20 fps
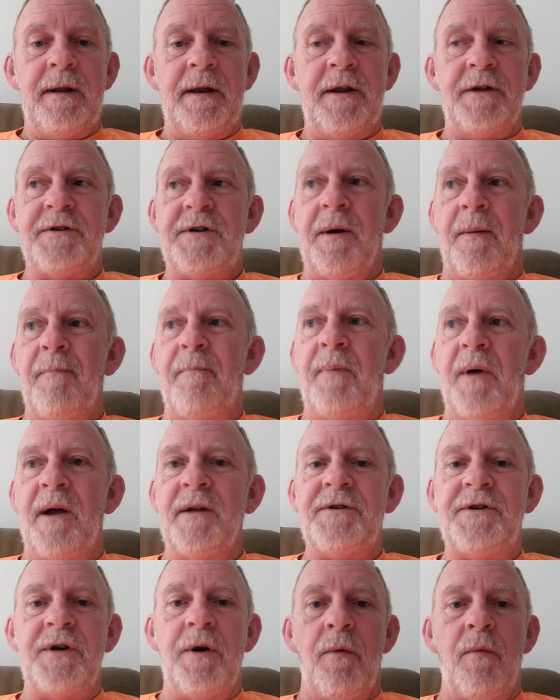it's a
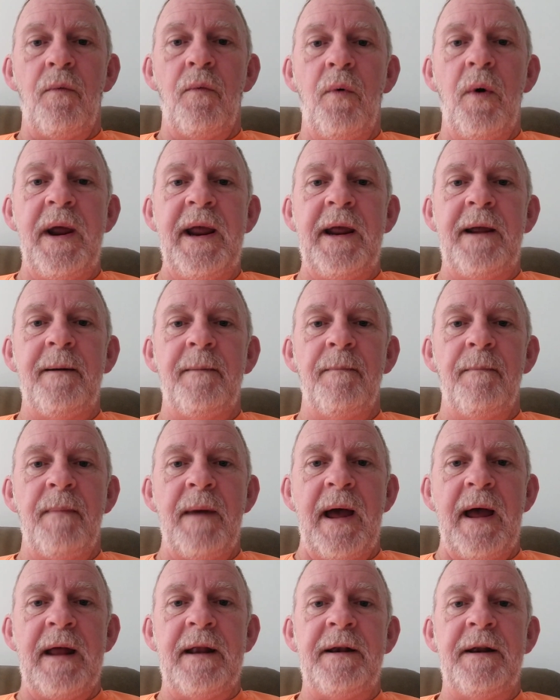bunch of weak
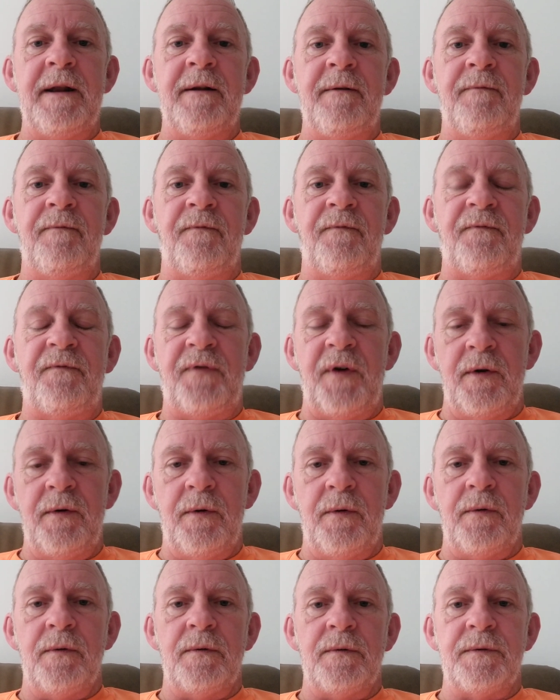minded
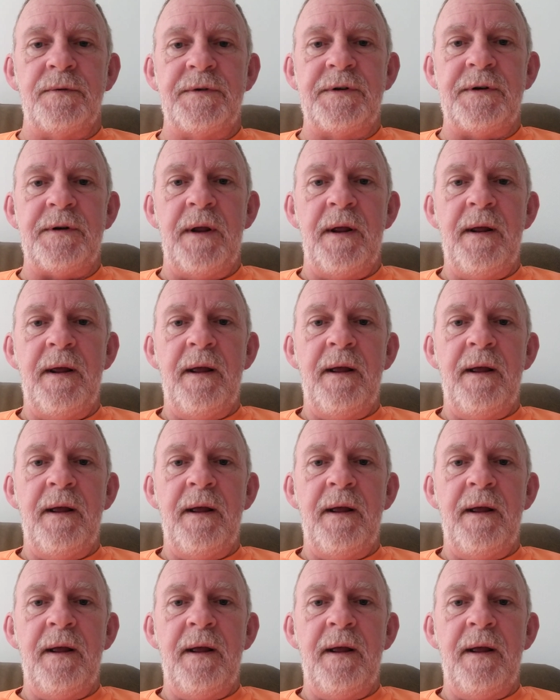fools